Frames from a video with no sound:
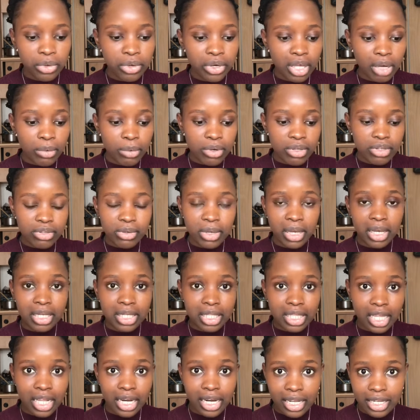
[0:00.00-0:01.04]
You know that once you
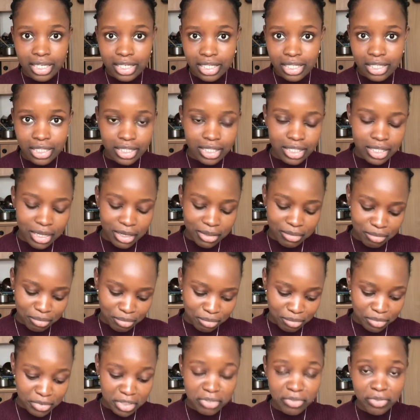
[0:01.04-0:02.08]
enter like this,
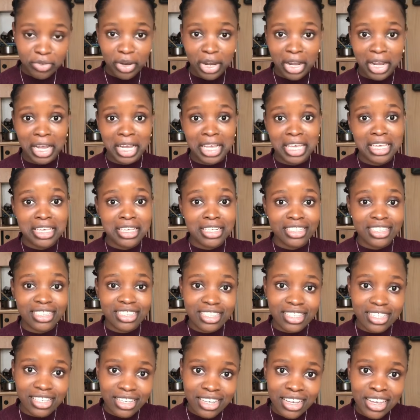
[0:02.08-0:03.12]
if you can eat,
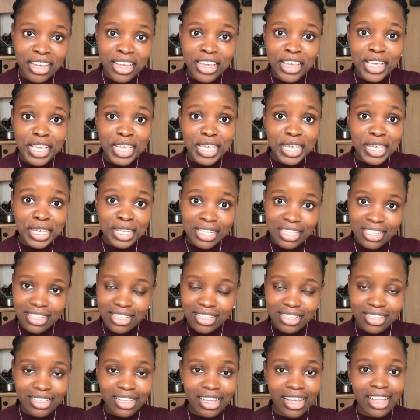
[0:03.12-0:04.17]
eat,
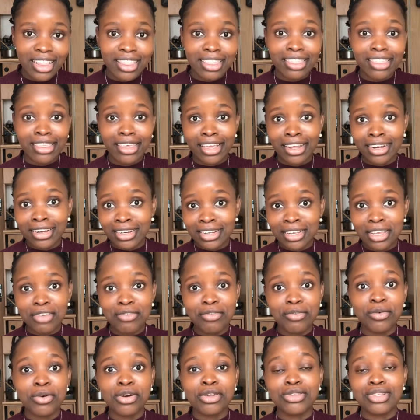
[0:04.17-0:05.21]
and then if
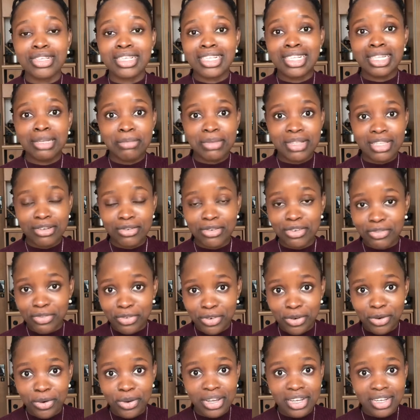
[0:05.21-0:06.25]
you want to sleep till the
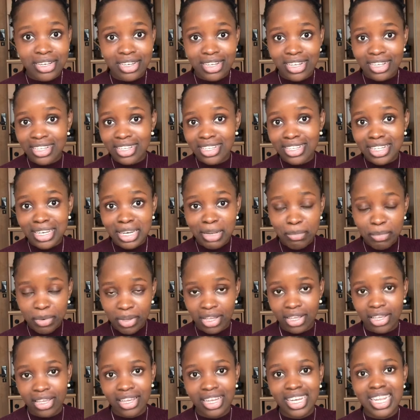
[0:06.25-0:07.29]
following day, sleep
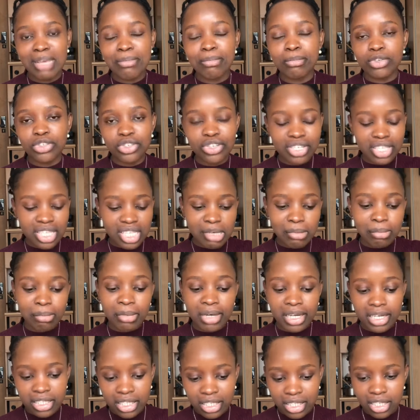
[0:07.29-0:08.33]
again. Just
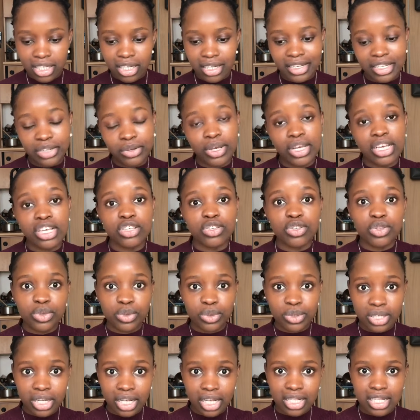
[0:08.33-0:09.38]
imagine that you are a
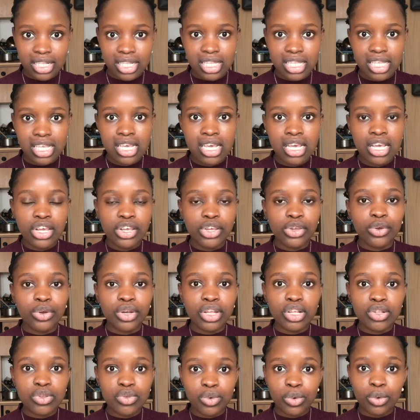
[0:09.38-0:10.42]
student. You
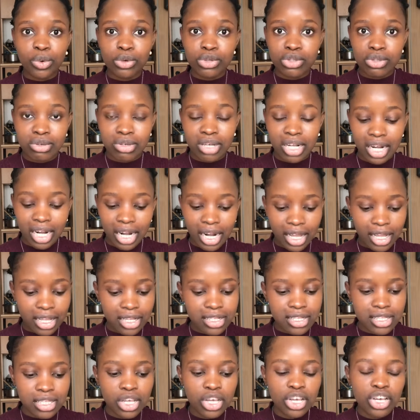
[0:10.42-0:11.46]
need to go to
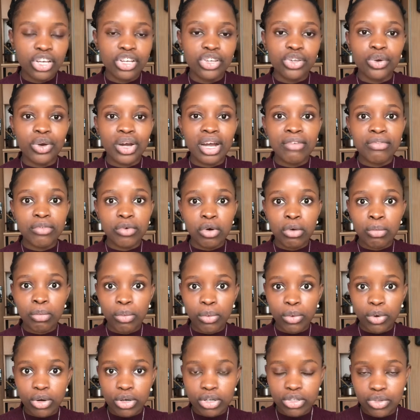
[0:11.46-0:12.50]
class. You have
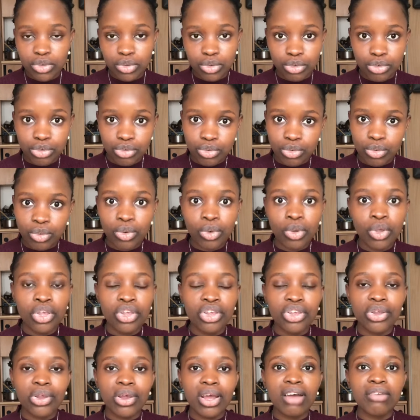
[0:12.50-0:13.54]
homeworks to do.
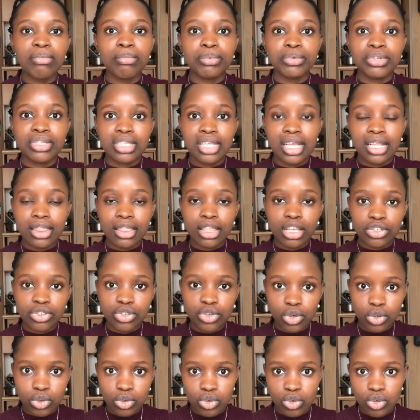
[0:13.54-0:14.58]
You have
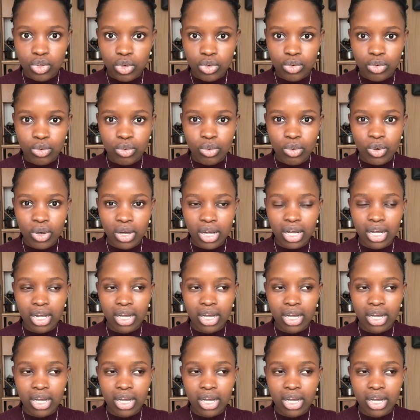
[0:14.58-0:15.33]
presentation to do.